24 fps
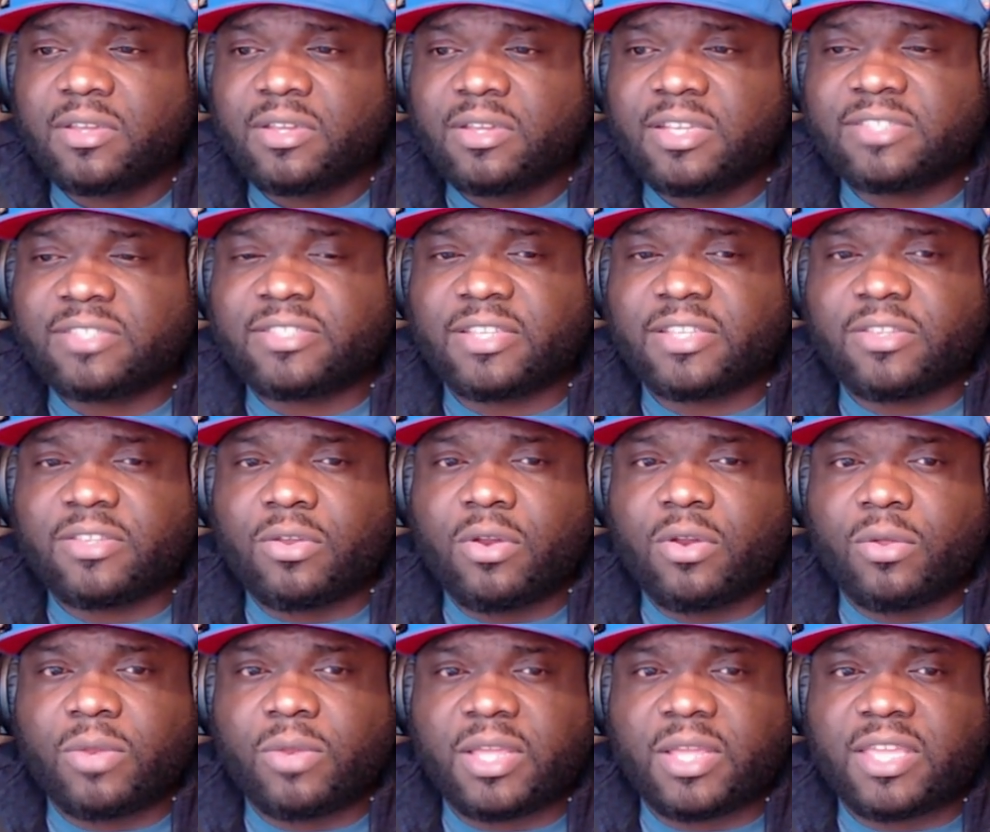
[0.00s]
It's like, you
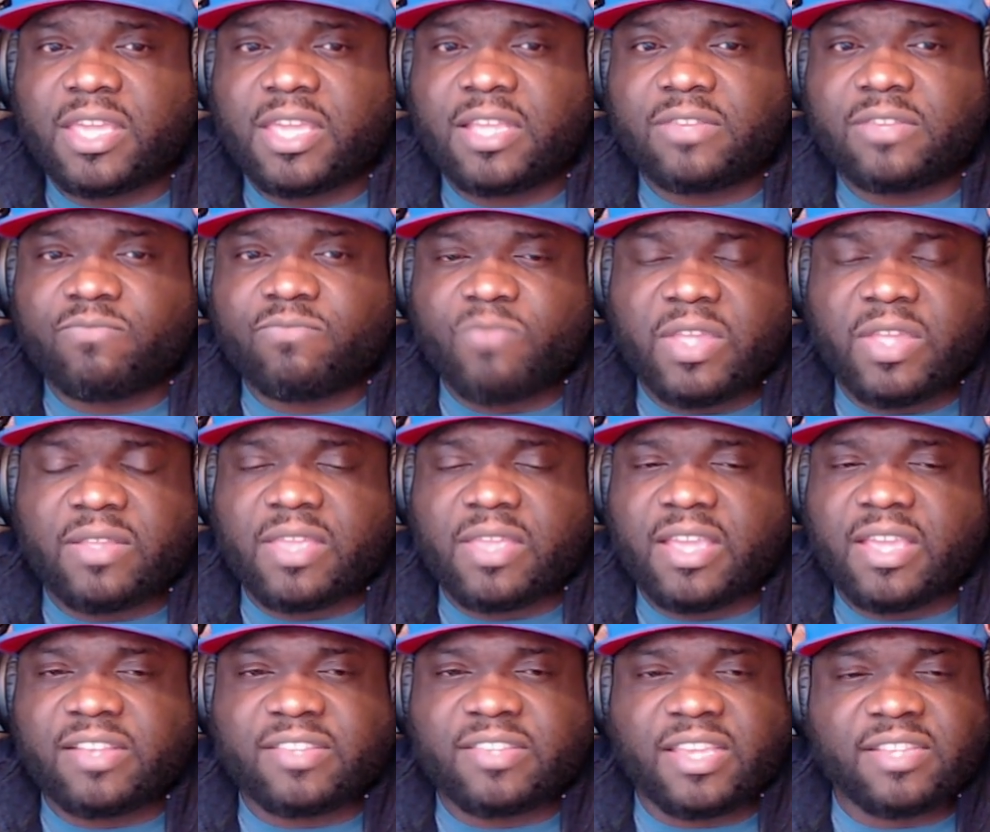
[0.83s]
know,
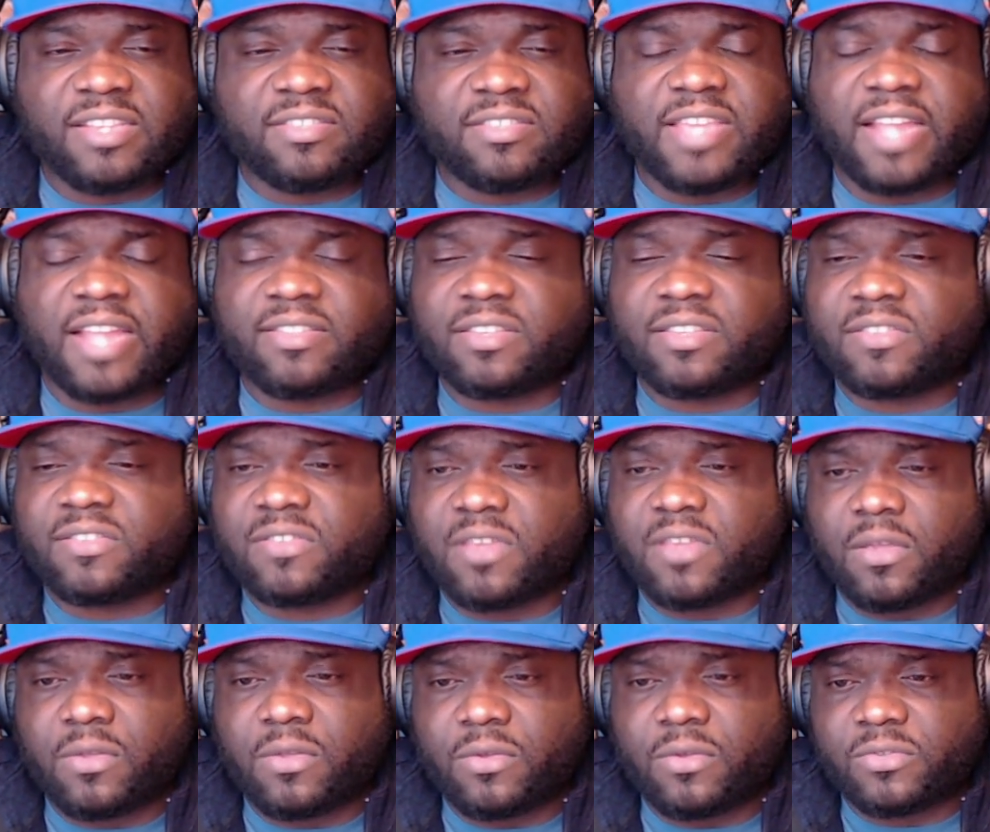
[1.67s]
he's got the
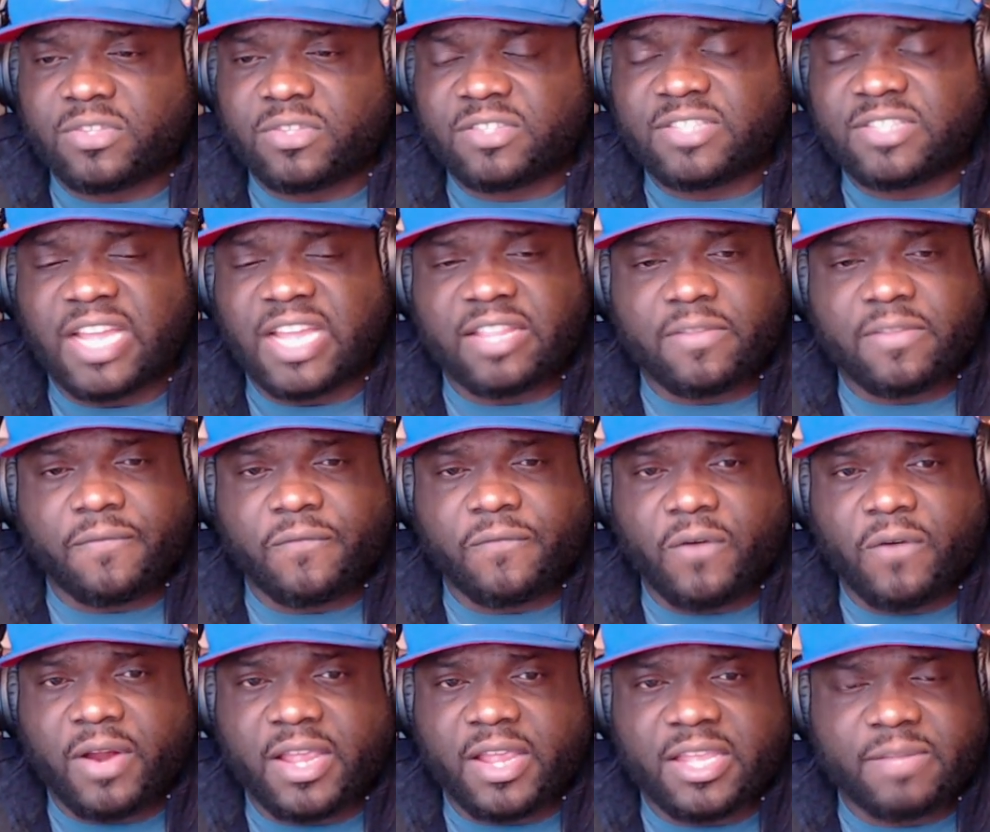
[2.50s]
skills. He's got the
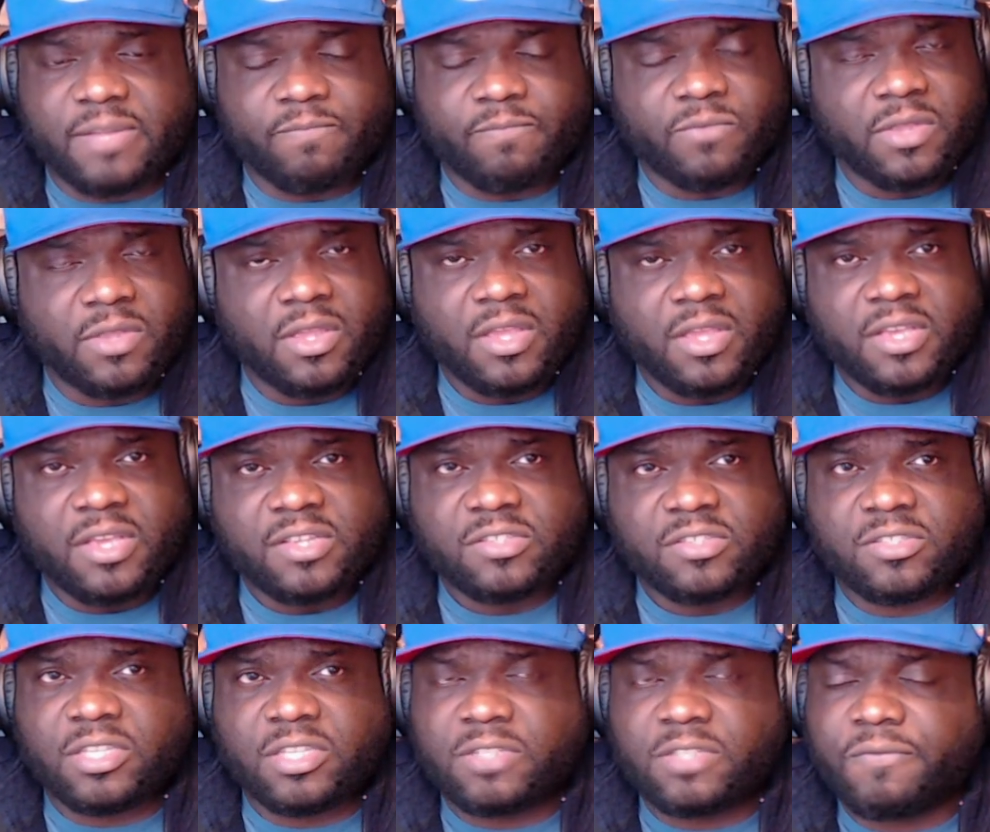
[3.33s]
frame.
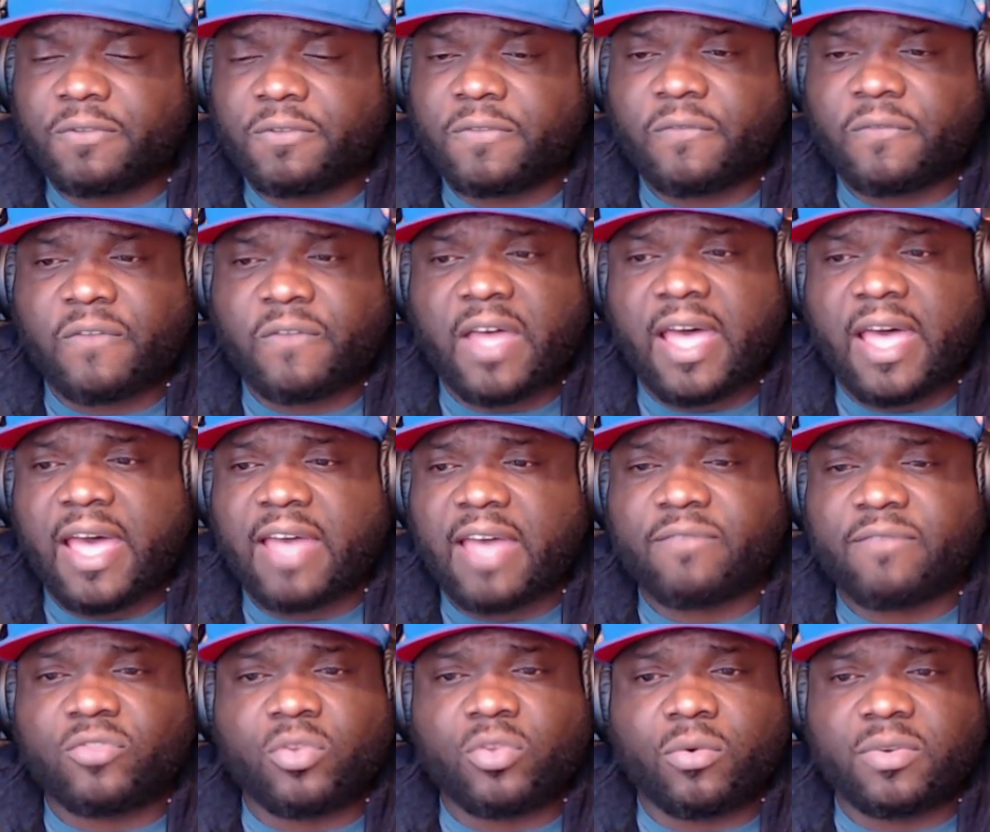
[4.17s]

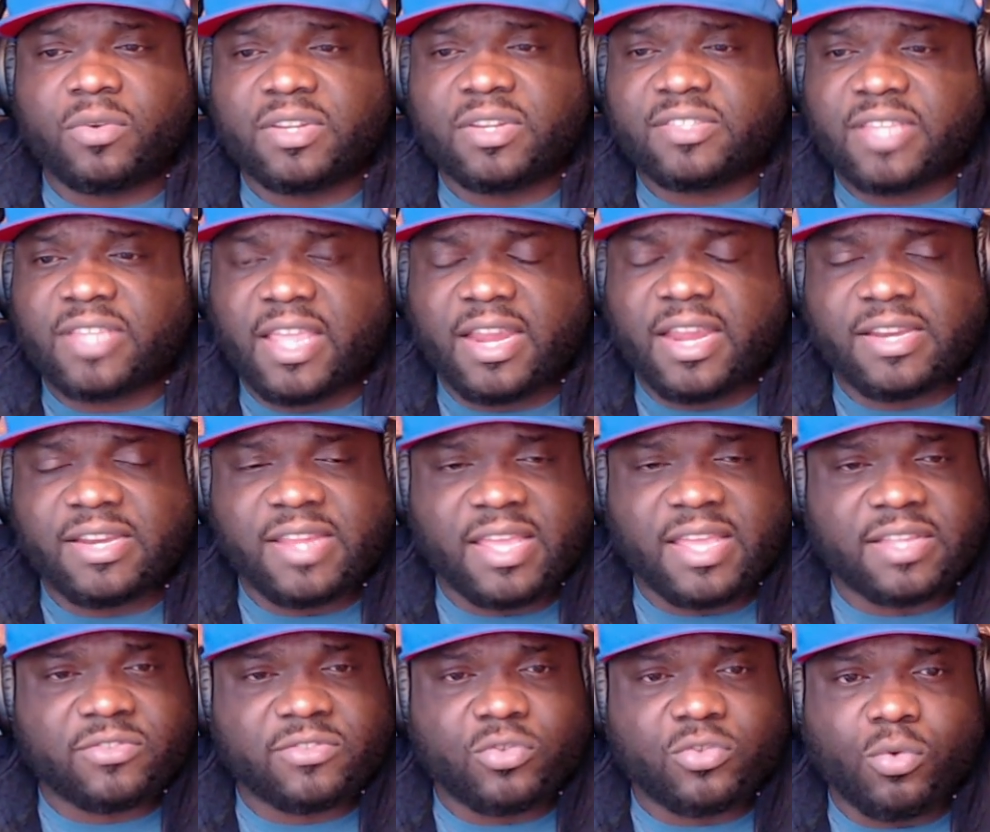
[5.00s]
6'5", during his
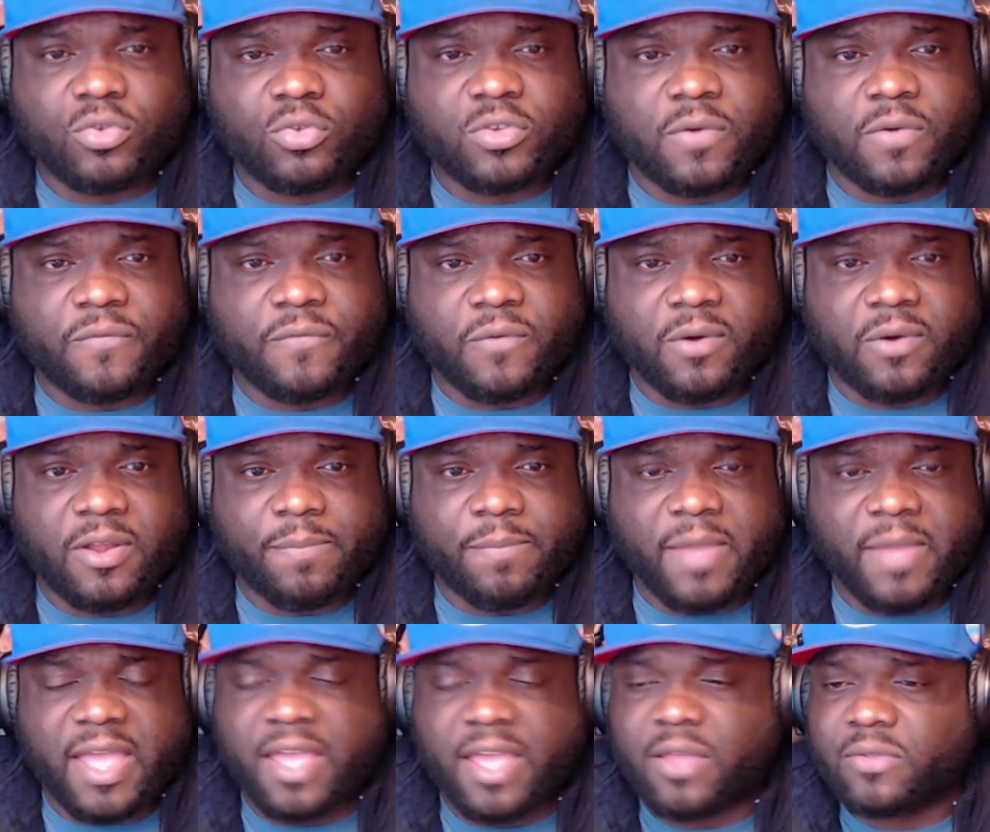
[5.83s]
heyday, 240
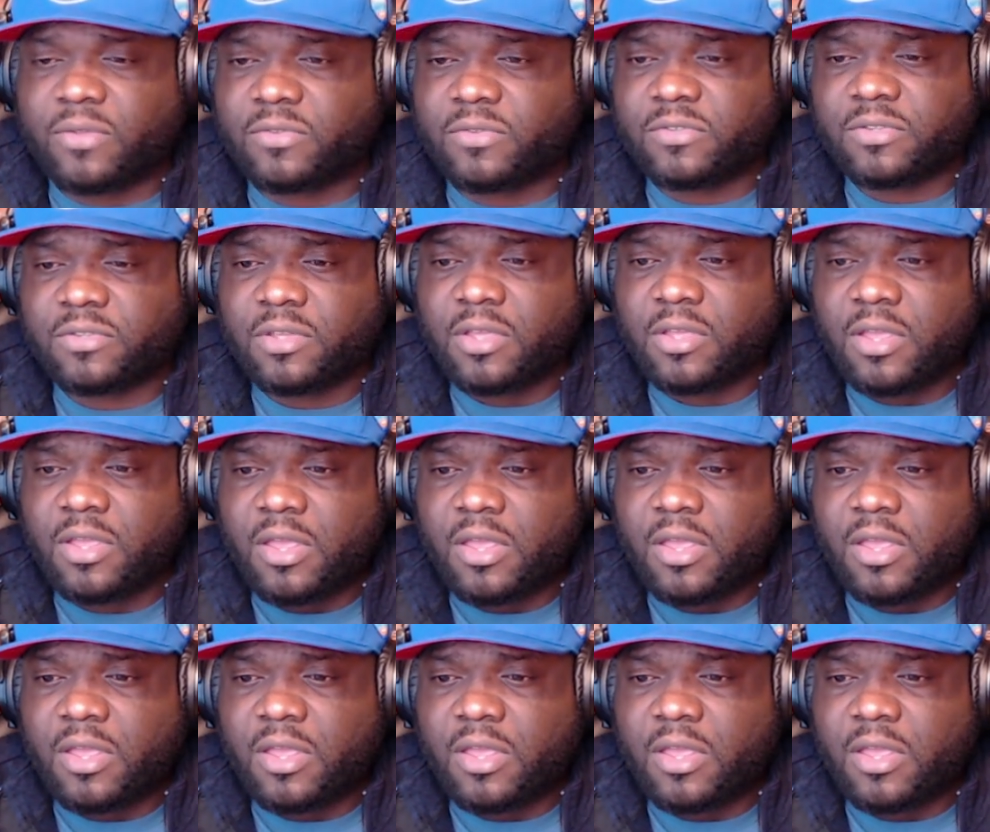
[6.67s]
pounds.